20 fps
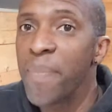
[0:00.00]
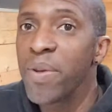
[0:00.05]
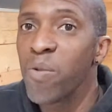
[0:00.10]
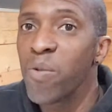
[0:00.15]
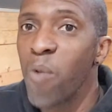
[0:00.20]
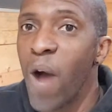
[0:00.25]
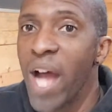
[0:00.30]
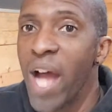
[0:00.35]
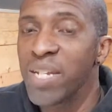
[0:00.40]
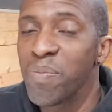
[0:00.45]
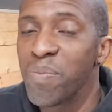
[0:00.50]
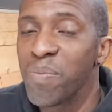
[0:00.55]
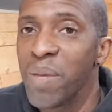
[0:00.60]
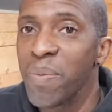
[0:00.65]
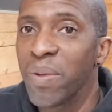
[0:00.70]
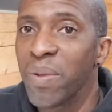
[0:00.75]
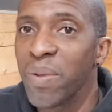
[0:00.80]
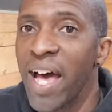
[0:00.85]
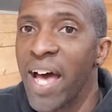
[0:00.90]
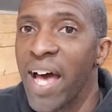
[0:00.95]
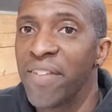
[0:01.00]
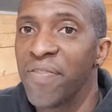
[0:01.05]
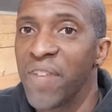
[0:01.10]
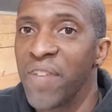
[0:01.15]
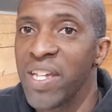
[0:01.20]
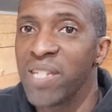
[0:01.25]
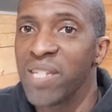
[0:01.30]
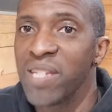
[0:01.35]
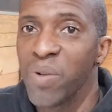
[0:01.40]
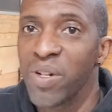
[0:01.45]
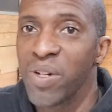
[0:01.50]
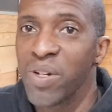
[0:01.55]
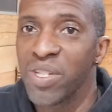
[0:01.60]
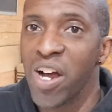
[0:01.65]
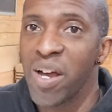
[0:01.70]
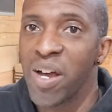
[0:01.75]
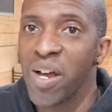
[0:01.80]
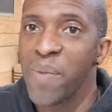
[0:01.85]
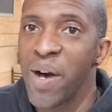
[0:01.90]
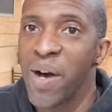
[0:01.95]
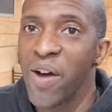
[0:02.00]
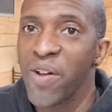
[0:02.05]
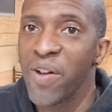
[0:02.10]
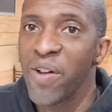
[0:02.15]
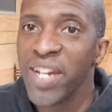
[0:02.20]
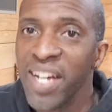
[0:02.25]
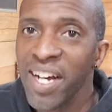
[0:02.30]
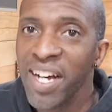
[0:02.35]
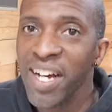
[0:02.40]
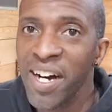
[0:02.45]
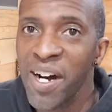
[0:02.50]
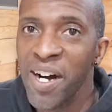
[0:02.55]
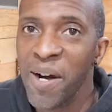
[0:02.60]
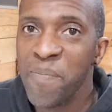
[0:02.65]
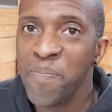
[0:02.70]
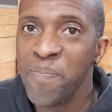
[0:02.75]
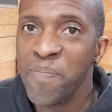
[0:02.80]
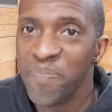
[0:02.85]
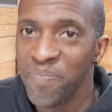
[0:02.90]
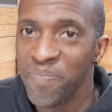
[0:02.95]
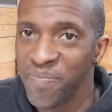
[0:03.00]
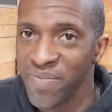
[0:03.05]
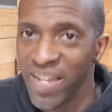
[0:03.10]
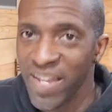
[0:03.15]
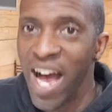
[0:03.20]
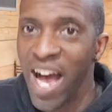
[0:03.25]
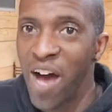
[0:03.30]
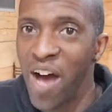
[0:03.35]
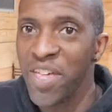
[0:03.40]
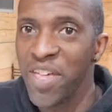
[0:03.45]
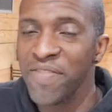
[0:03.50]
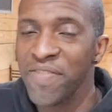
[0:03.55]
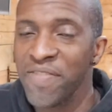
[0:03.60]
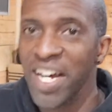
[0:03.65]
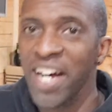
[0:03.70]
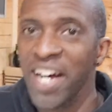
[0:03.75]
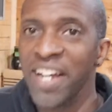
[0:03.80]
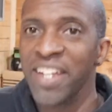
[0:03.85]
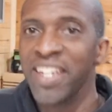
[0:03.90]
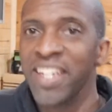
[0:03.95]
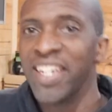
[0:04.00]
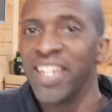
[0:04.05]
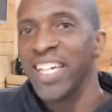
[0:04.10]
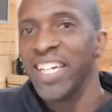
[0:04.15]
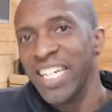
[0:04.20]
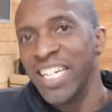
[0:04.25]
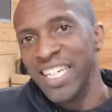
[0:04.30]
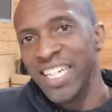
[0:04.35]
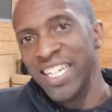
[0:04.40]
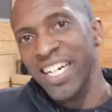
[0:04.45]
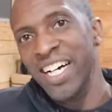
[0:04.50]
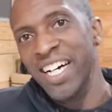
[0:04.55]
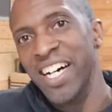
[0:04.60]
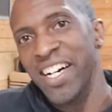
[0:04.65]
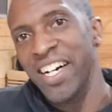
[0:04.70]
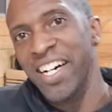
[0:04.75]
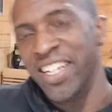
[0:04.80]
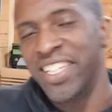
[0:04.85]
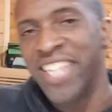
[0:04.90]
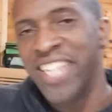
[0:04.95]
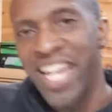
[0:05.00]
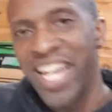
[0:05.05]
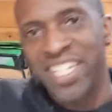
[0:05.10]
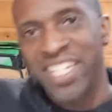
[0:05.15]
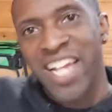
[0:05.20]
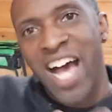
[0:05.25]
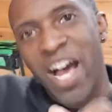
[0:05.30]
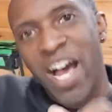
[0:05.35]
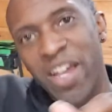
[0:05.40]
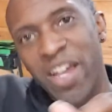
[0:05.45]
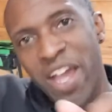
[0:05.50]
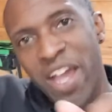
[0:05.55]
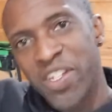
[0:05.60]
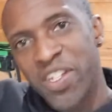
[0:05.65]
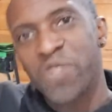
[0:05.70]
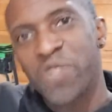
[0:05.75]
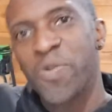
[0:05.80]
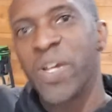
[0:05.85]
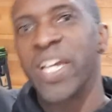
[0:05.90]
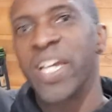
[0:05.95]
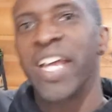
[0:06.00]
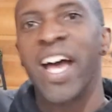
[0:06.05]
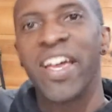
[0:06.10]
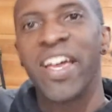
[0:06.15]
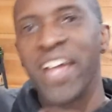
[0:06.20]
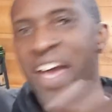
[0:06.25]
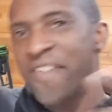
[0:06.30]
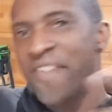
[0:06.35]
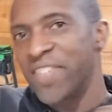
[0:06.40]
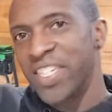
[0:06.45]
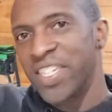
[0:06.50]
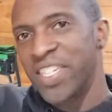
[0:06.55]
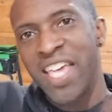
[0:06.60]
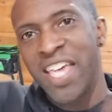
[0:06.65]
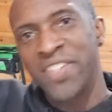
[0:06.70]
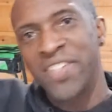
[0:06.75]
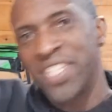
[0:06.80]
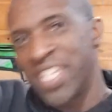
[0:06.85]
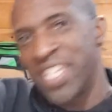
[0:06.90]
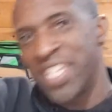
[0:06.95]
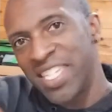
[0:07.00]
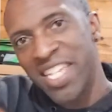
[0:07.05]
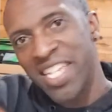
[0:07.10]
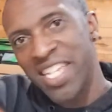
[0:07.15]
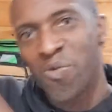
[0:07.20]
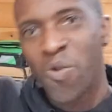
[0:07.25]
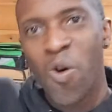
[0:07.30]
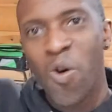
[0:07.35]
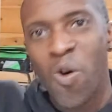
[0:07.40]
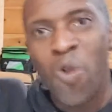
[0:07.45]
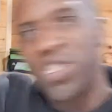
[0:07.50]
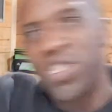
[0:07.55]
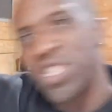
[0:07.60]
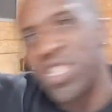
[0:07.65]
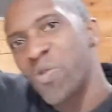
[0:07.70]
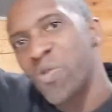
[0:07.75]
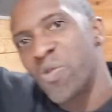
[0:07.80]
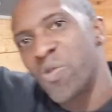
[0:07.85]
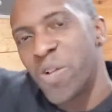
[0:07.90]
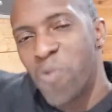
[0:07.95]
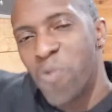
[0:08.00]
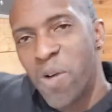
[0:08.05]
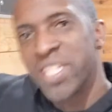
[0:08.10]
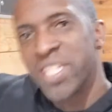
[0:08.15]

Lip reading: been watching people on Facebook talk about how they've done the test and how you have to shrink it, how you have to have a 60-inch roll, and you shrink one